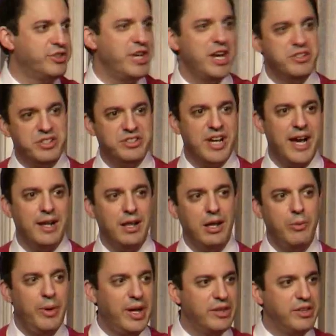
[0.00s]
change the title
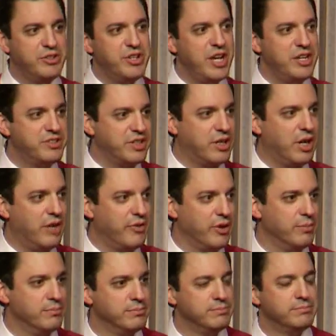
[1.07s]
and we get to change the cover.
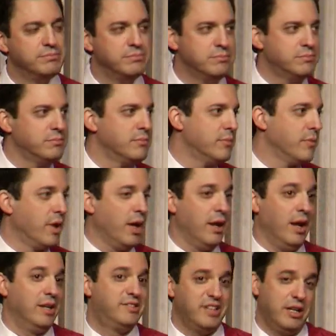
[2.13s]
And
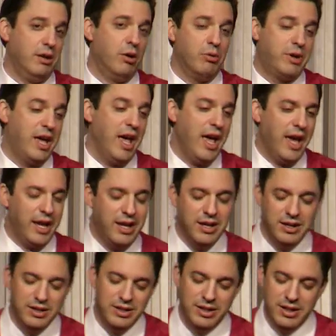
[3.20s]
I said, okay.
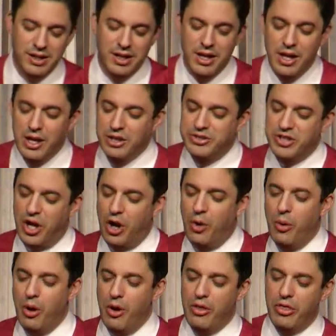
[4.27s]

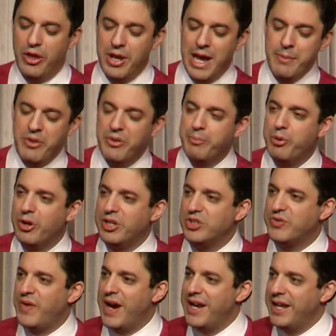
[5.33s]
So the name of the book is
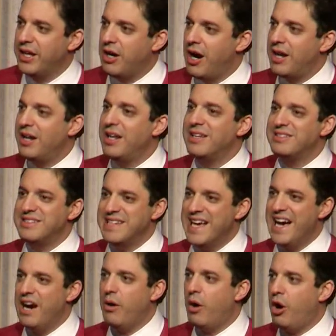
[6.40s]
Fighting God. It is
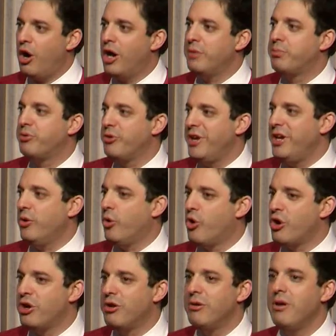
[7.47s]
now on
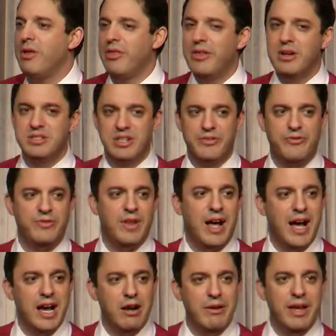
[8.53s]
pre-order. There's a
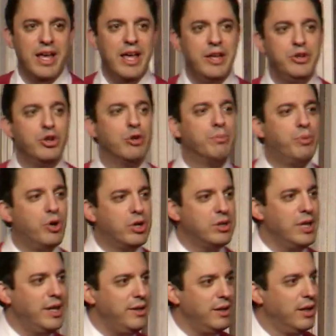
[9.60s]
flyer in your
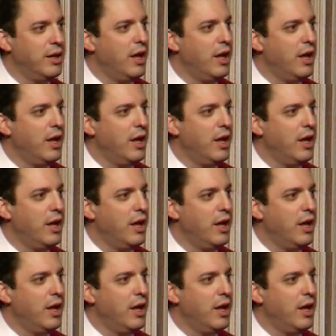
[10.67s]
booklet.